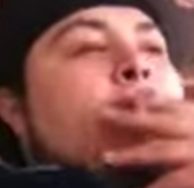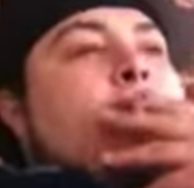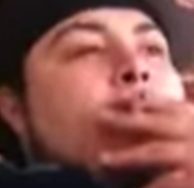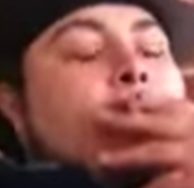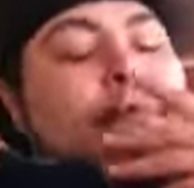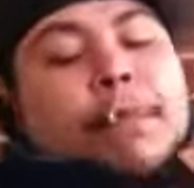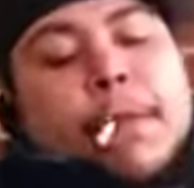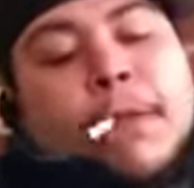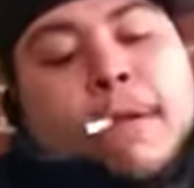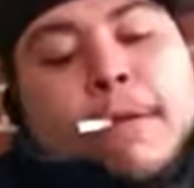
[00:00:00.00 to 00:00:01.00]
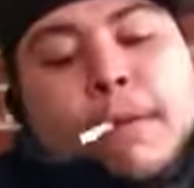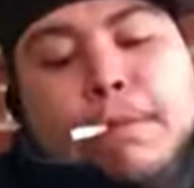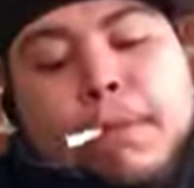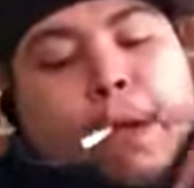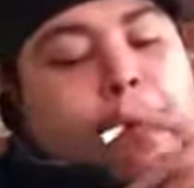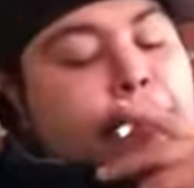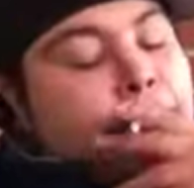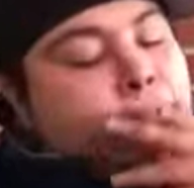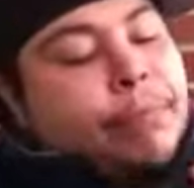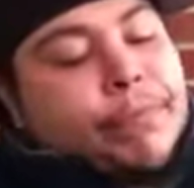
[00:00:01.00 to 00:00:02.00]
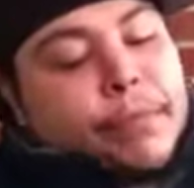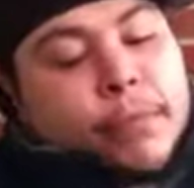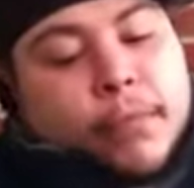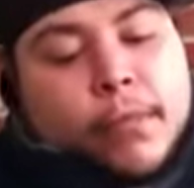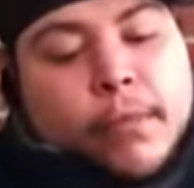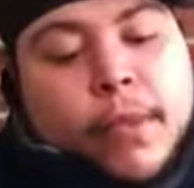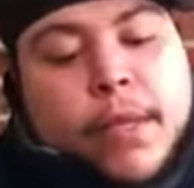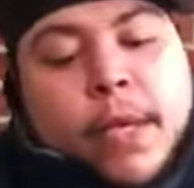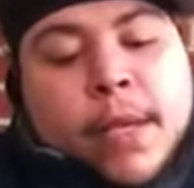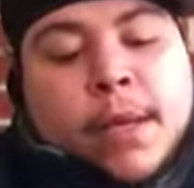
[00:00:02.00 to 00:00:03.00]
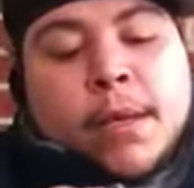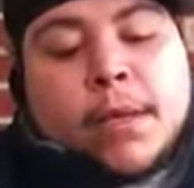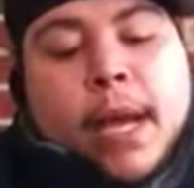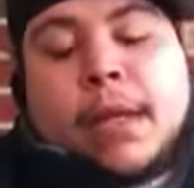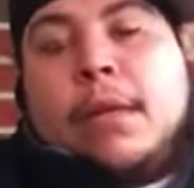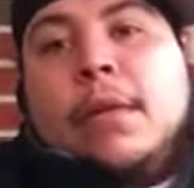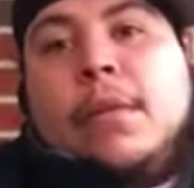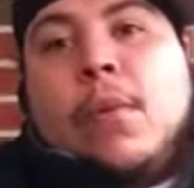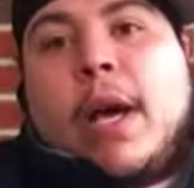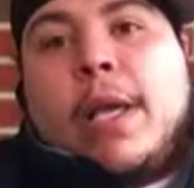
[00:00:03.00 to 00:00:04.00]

But, it's black, and it's got the little